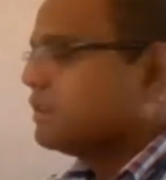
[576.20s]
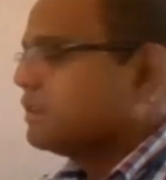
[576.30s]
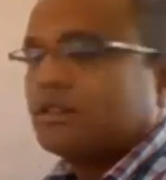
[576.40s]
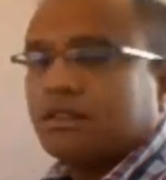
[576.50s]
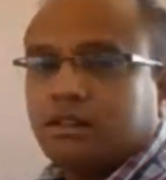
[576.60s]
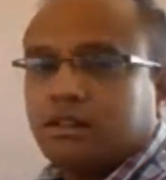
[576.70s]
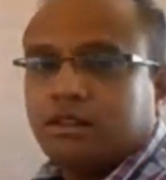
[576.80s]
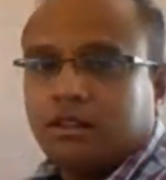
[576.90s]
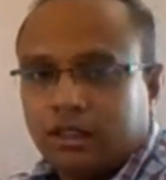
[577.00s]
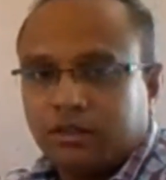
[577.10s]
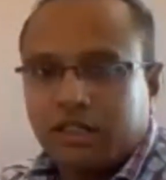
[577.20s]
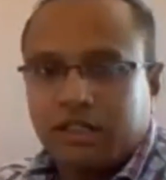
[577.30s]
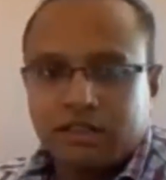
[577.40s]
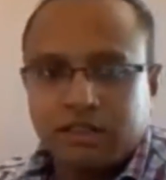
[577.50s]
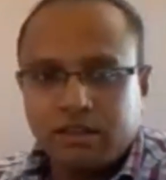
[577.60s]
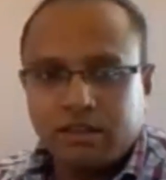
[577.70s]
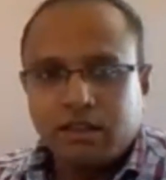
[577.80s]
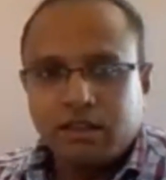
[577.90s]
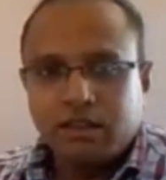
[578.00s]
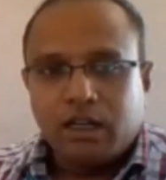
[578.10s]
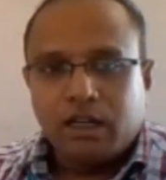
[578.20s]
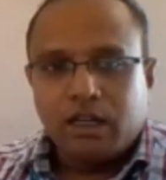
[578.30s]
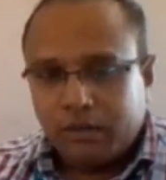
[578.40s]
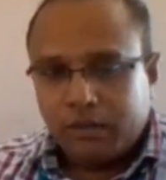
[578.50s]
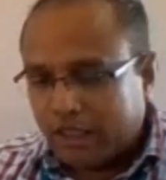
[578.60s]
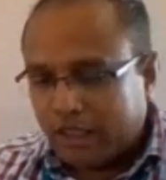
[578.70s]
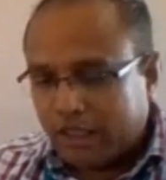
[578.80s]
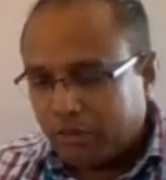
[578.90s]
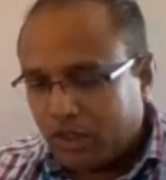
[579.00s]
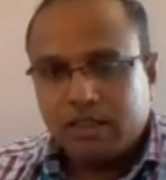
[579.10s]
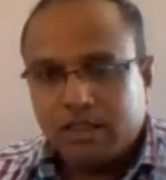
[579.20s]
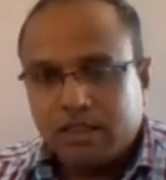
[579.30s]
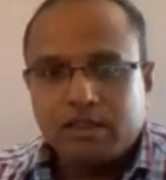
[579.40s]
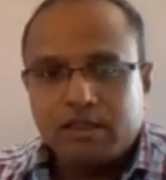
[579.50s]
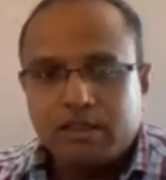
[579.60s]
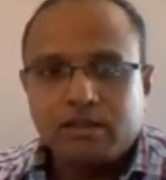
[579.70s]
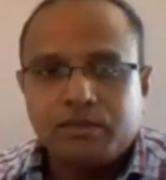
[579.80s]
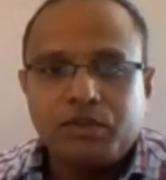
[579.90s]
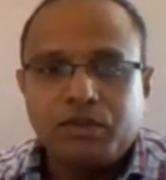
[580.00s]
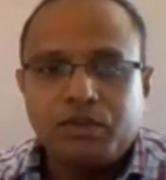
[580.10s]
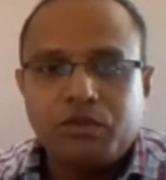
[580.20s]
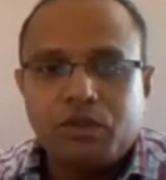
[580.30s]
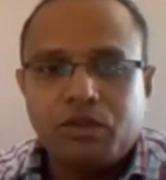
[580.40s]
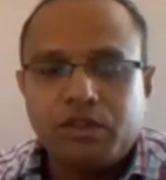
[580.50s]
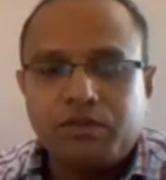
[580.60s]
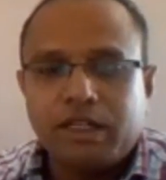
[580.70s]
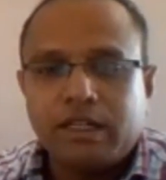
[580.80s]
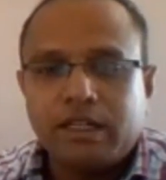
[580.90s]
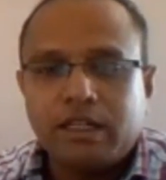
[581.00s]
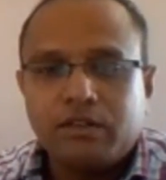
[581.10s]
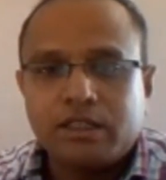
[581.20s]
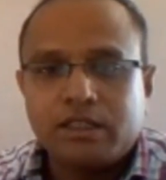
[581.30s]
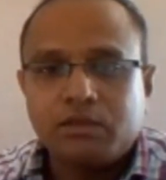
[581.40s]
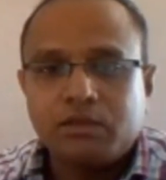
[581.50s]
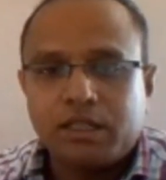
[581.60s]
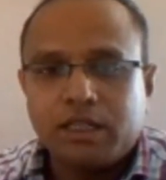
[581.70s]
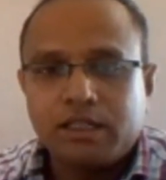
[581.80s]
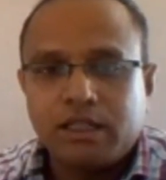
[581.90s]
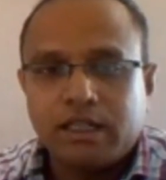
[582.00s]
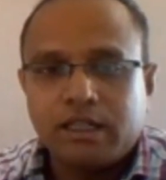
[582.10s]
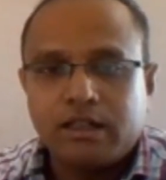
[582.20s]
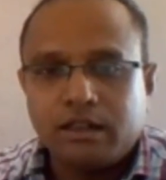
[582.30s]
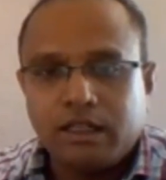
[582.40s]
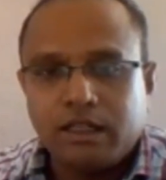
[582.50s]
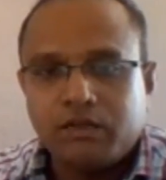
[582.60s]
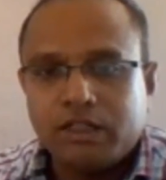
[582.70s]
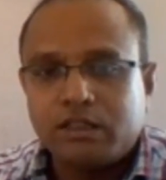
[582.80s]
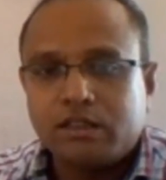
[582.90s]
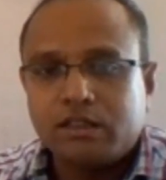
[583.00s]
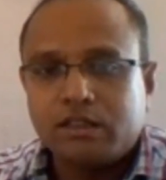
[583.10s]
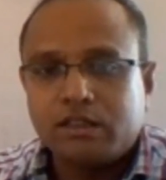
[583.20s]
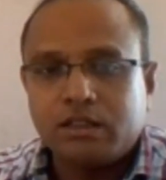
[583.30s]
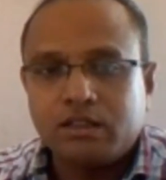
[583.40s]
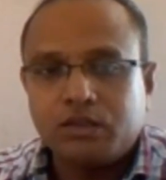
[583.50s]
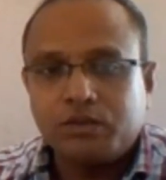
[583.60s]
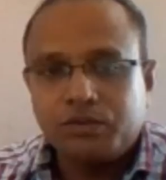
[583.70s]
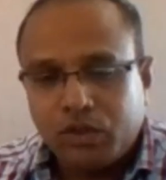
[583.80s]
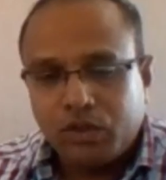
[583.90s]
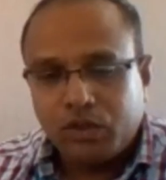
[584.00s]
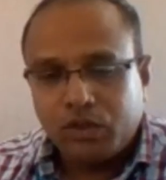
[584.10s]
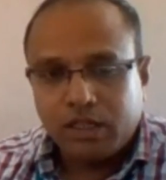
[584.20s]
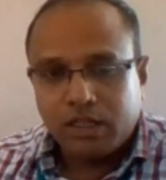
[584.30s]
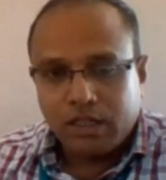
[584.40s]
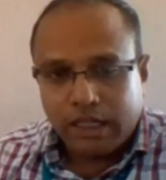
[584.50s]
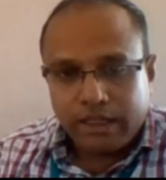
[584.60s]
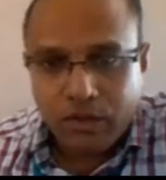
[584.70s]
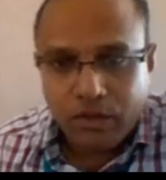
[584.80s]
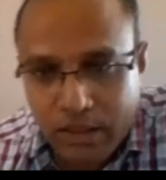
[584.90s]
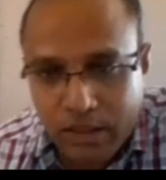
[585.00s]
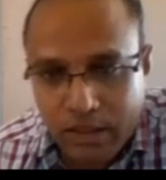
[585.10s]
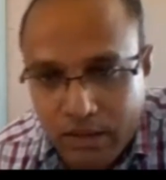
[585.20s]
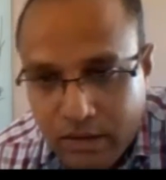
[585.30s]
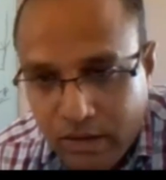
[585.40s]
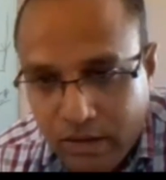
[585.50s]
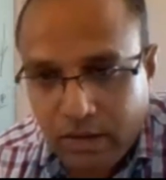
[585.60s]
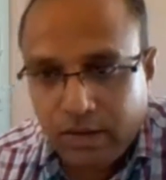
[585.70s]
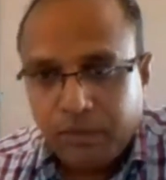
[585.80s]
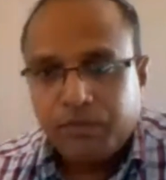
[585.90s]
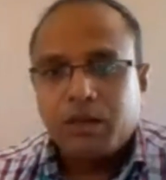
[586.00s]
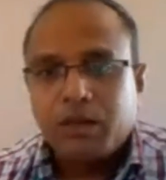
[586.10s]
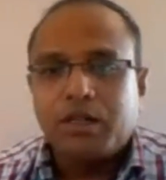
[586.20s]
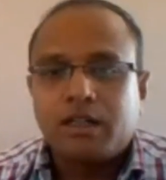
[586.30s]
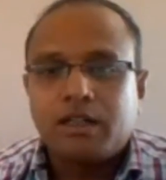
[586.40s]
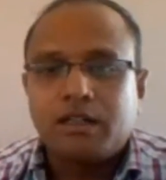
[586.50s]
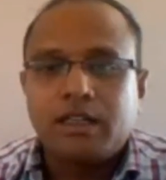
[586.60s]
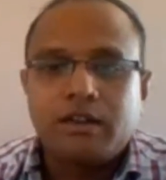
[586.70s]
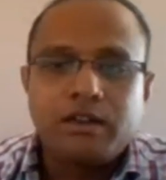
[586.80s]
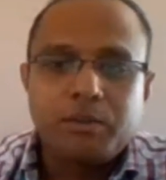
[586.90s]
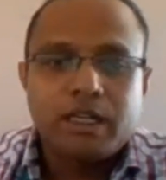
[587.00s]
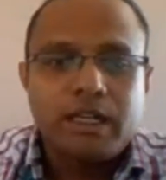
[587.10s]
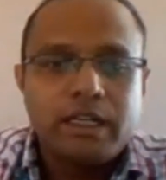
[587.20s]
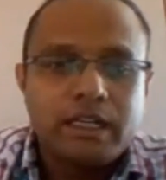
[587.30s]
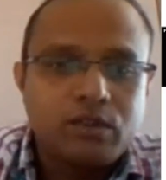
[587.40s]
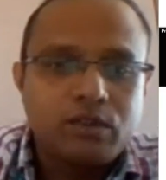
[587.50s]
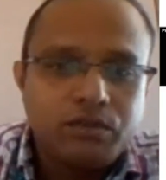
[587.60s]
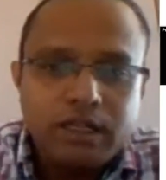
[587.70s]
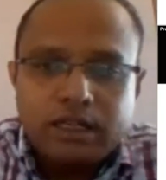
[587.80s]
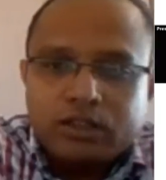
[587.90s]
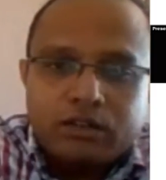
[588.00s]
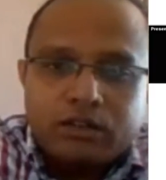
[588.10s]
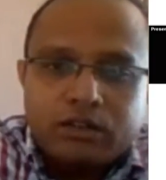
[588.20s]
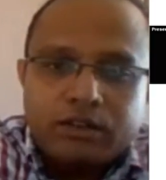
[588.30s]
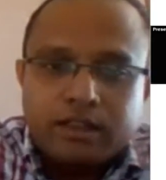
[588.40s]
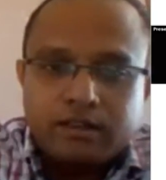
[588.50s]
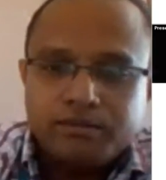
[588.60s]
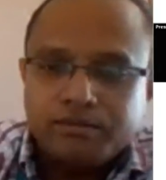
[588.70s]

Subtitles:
things. That we'll discuss. And in multi-point constraints, we won't define any equations, but it's like equations, we won't write any equations, but they will be created while solving.